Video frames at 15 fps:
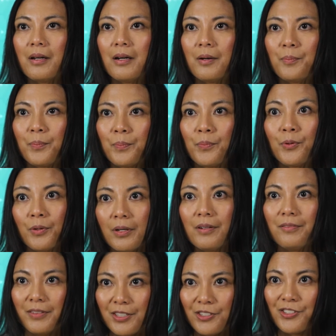a
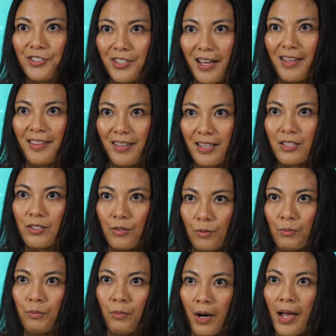privilege. I think it's a
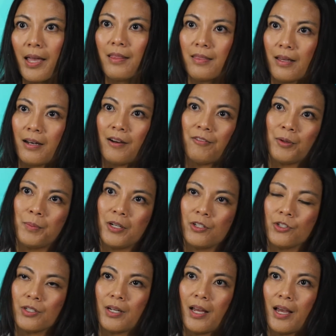right that everybody
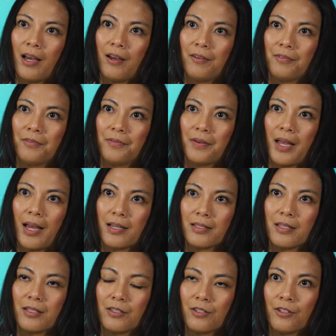should have
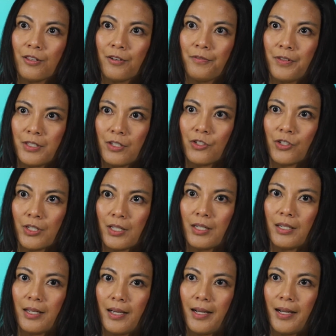access to their
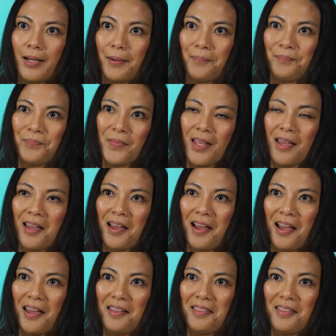physician.
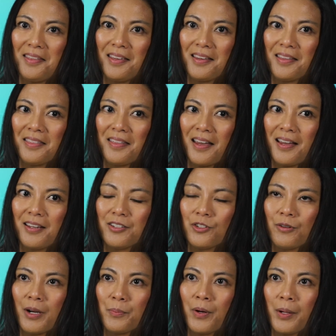I think that
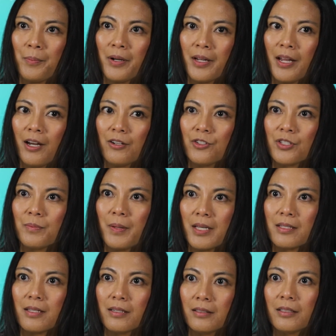direct primary care just
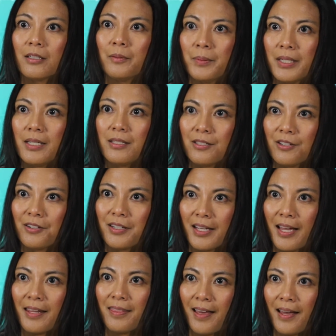makes it a little bit easier to
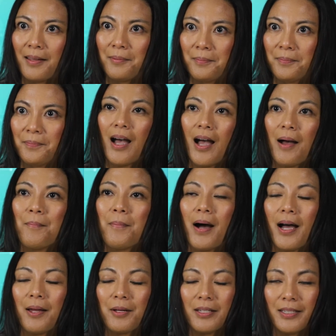get that.
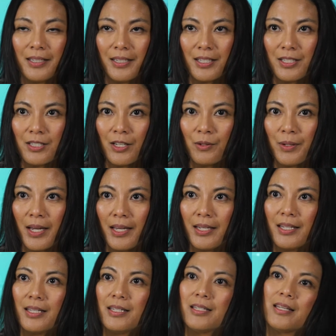My clinic is
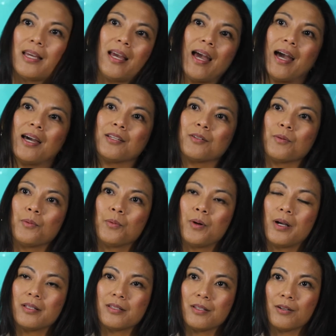located at
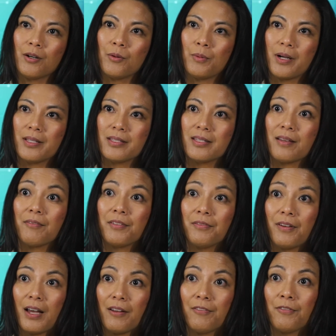
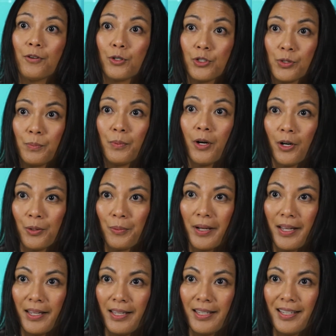10175 Fortune
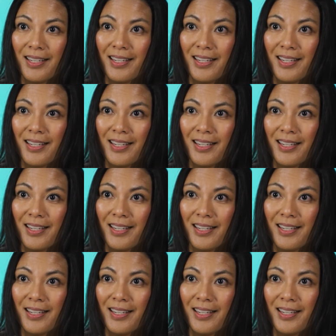Parkway,